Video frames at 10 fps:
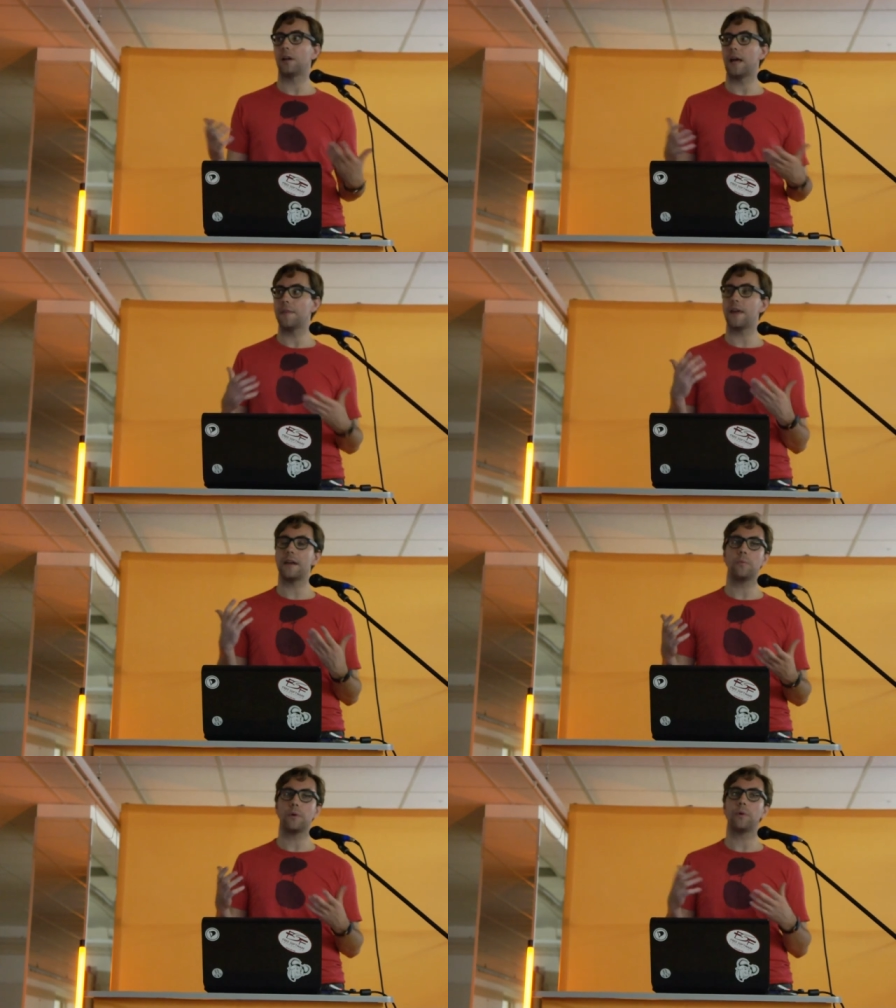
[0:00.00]
And
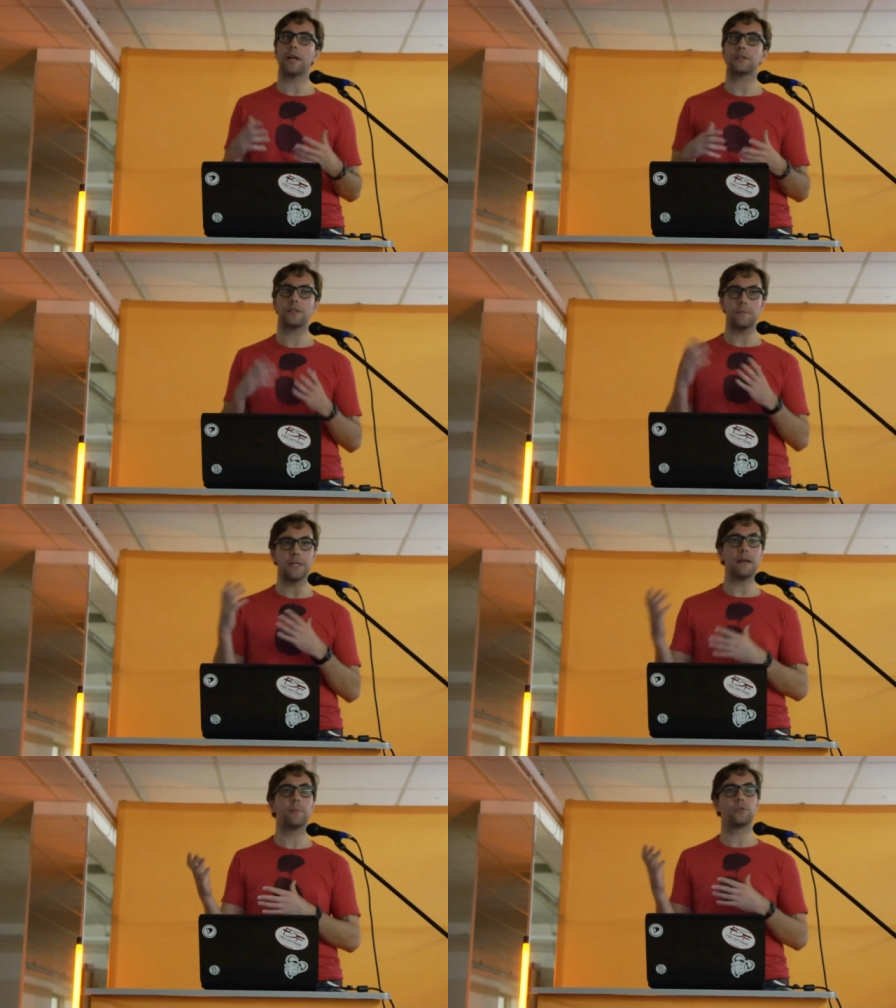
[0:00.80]
then we will actually be
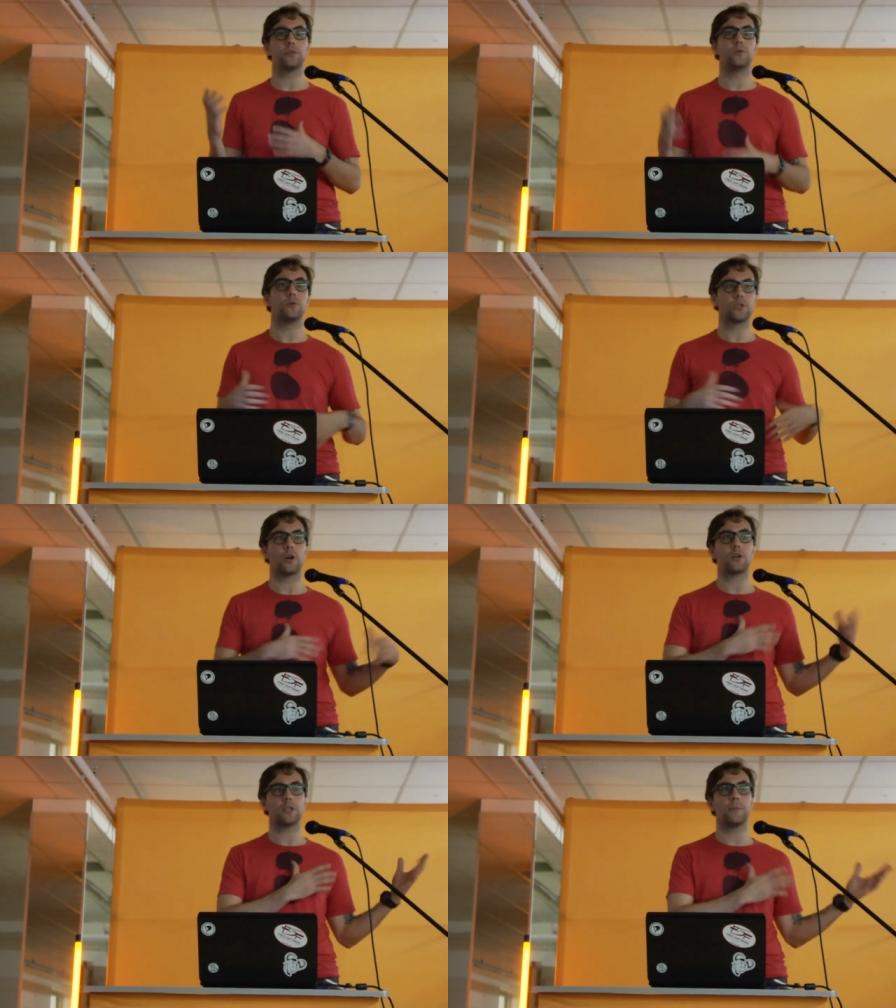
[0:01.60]
able to
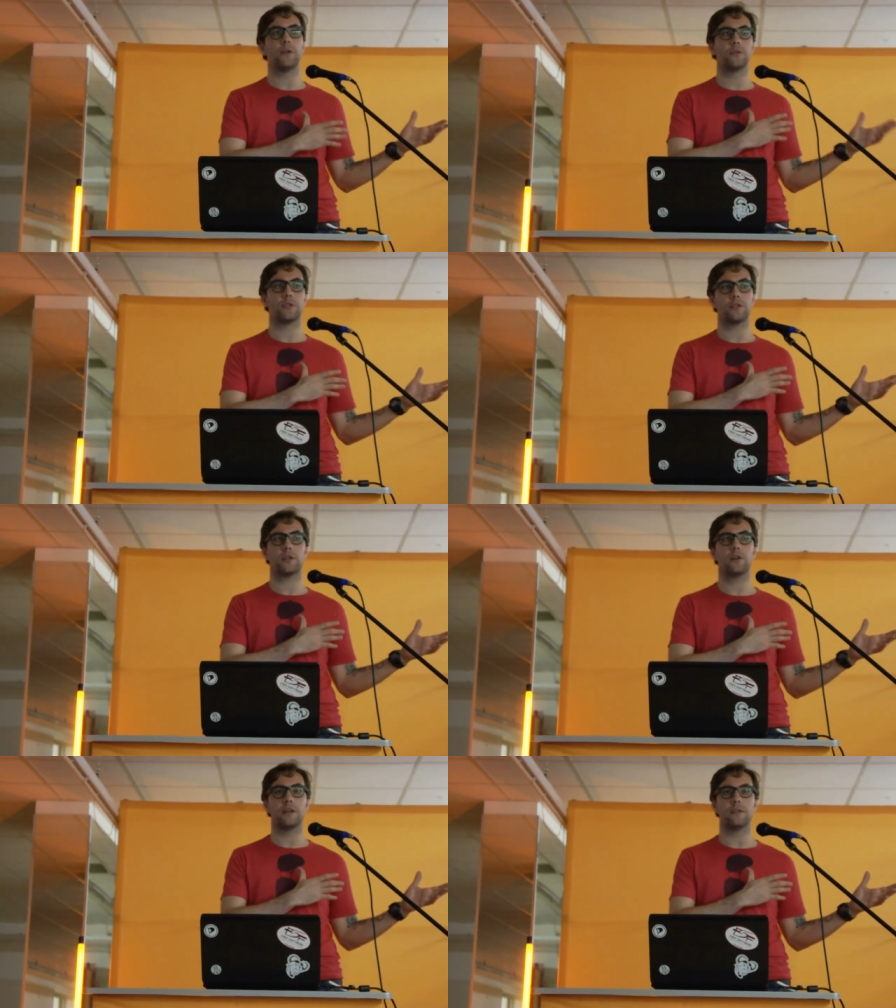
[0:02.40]
start to build those
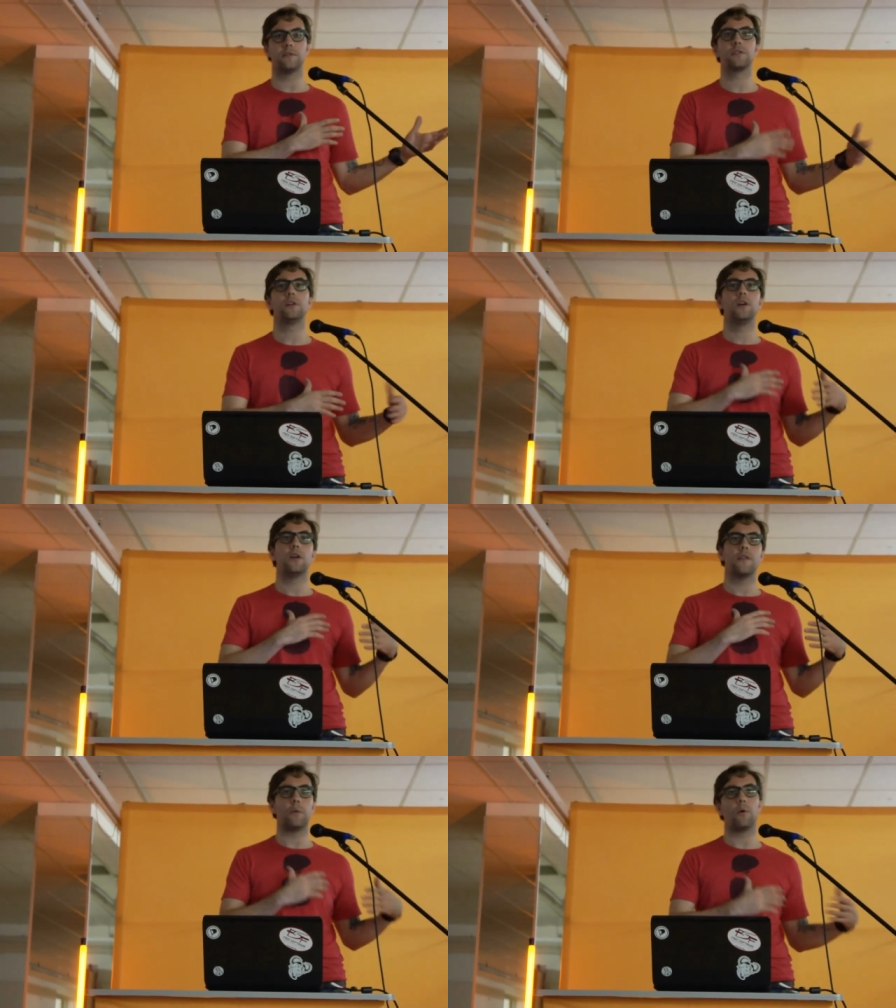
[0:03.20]
alternatives
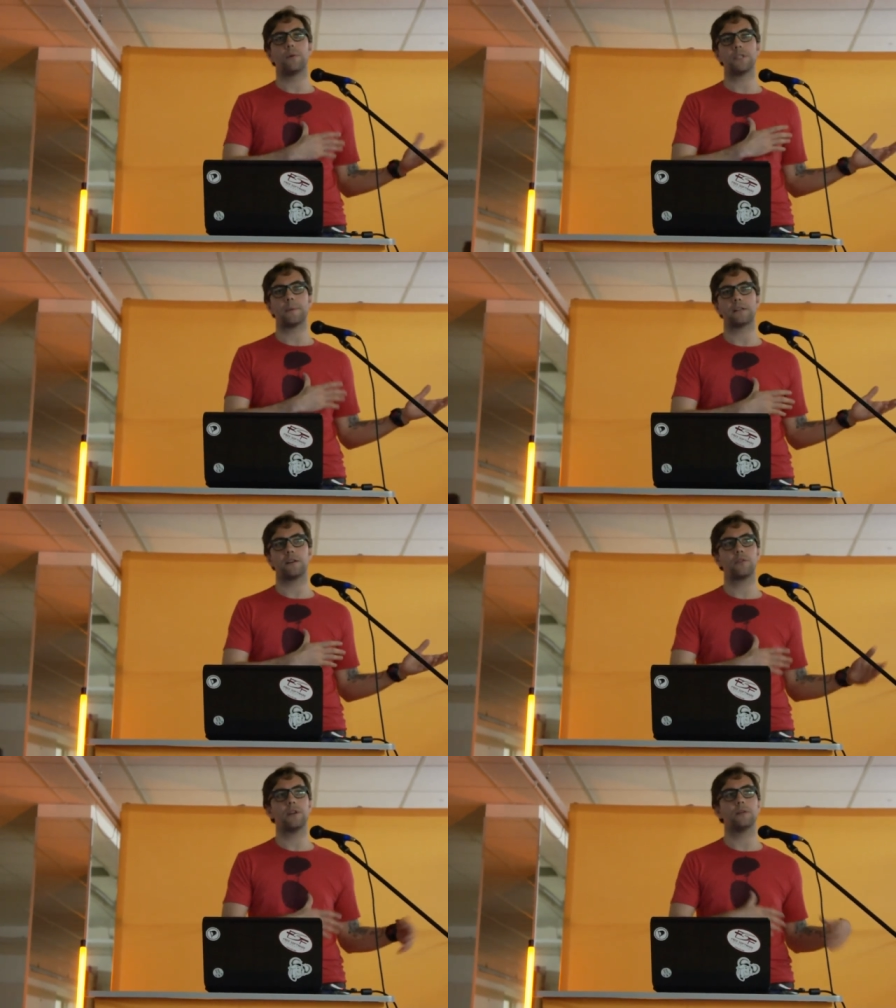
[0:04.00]
that will respect our
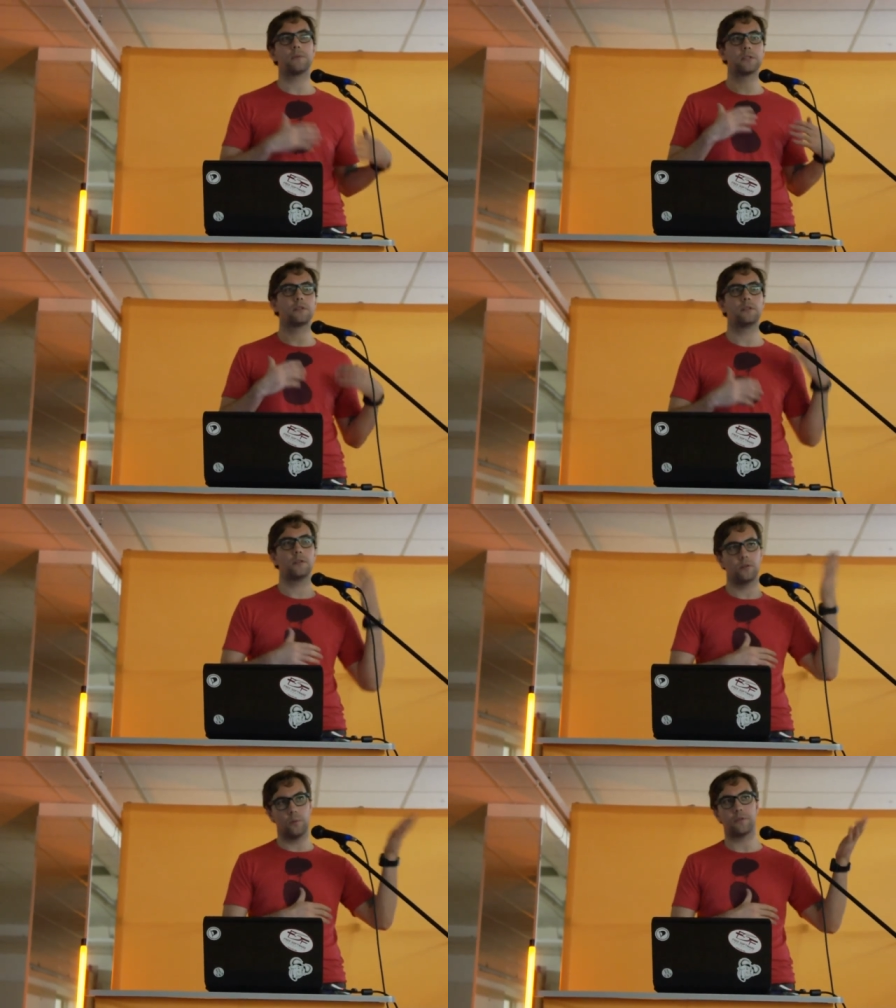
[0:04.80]
freedoms
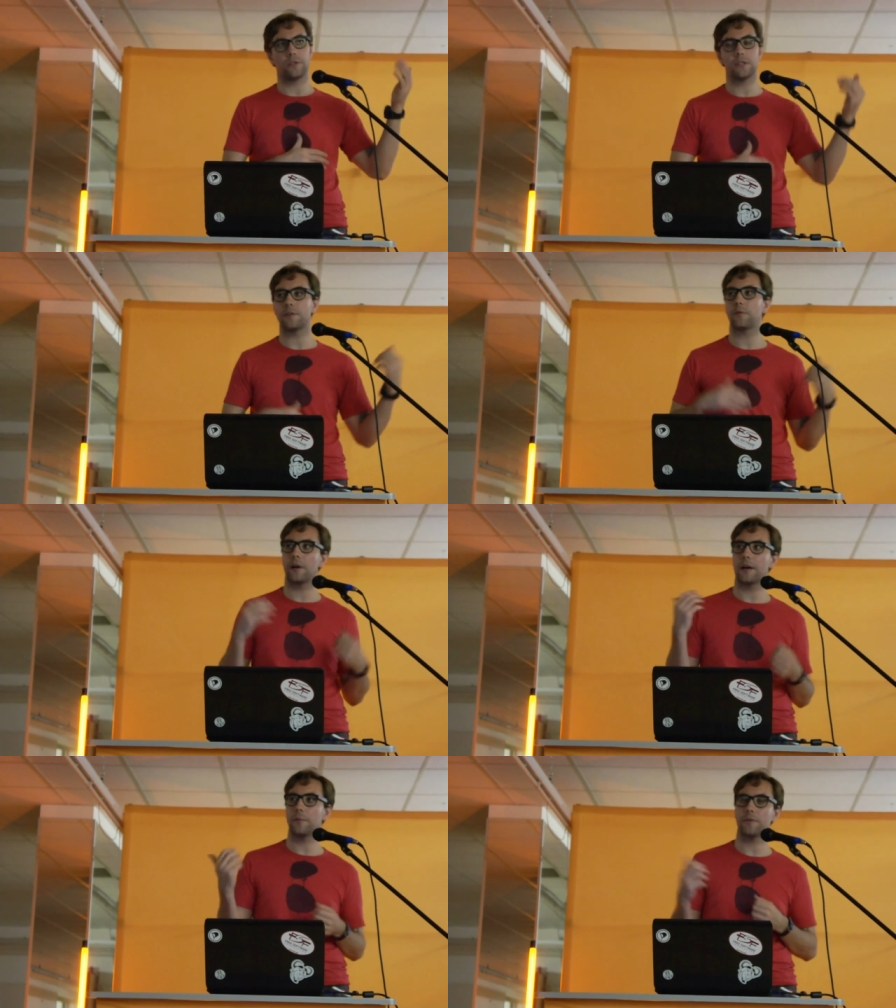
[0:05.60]
with free software
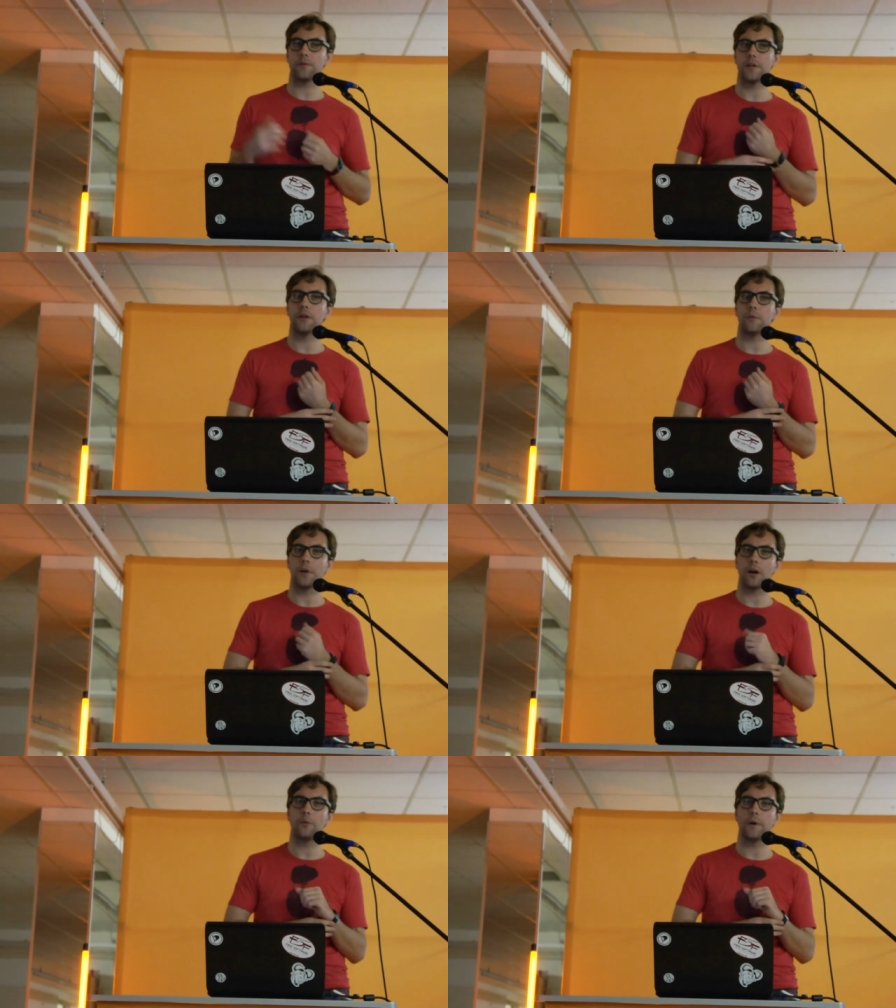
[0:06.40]
and with free and open
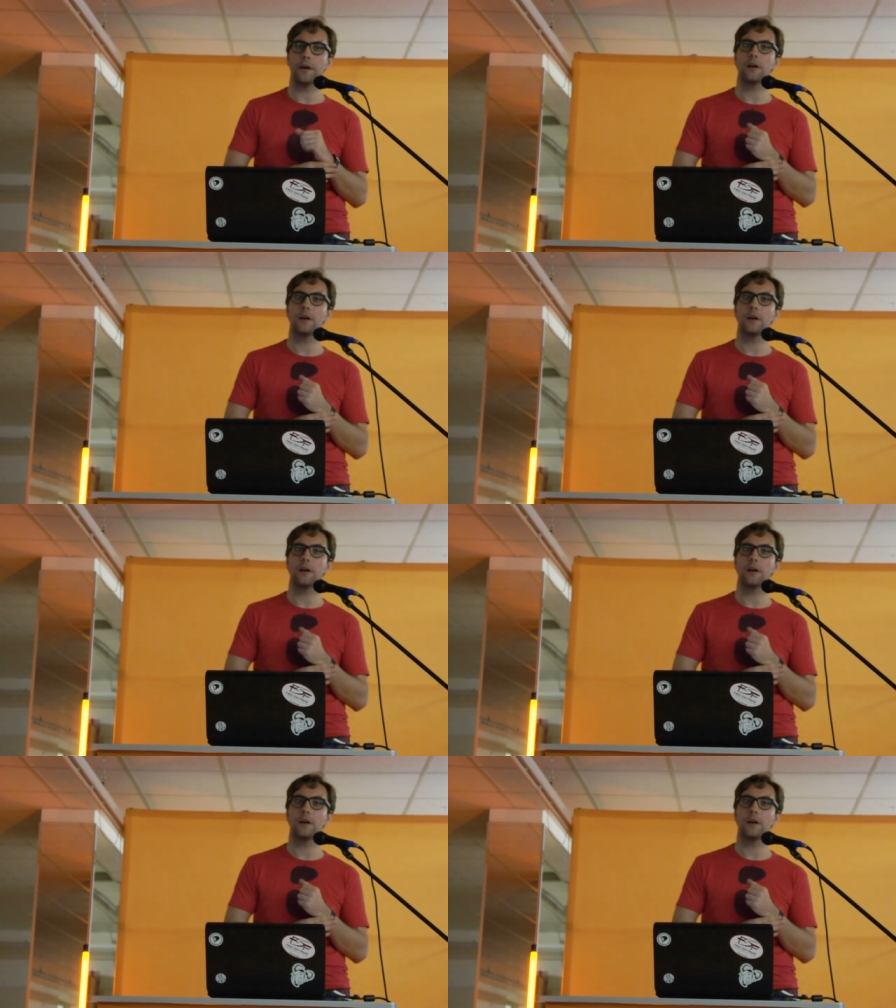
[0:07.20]
hardware.